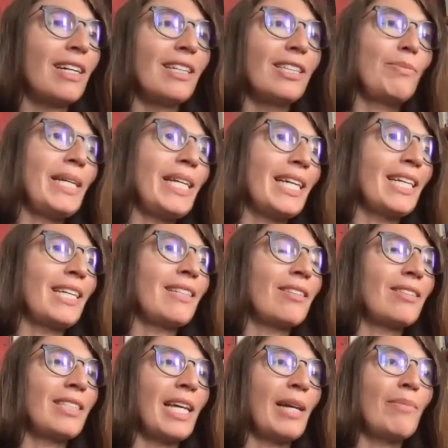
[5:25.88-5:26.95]
speaking the
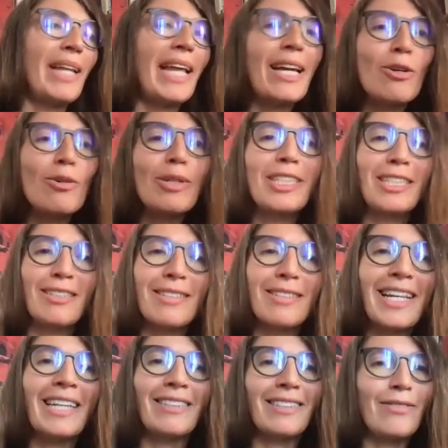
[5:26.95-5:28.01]
same language in a
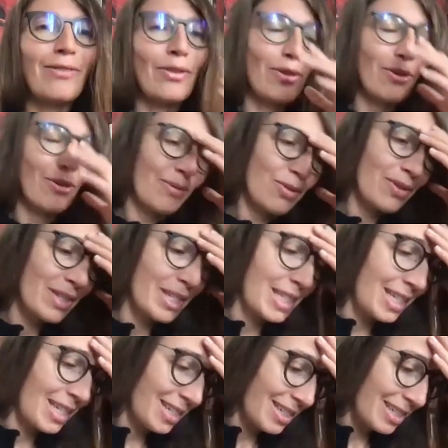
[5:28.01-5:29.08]
sense, even though
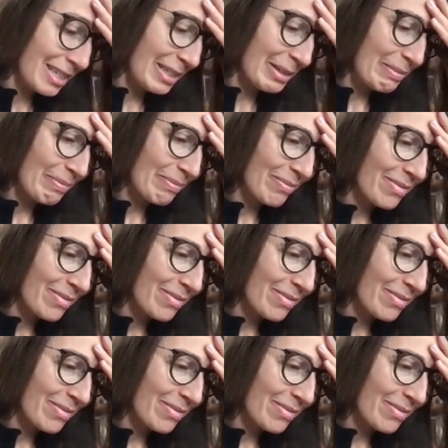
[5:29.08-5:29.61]
obviously, the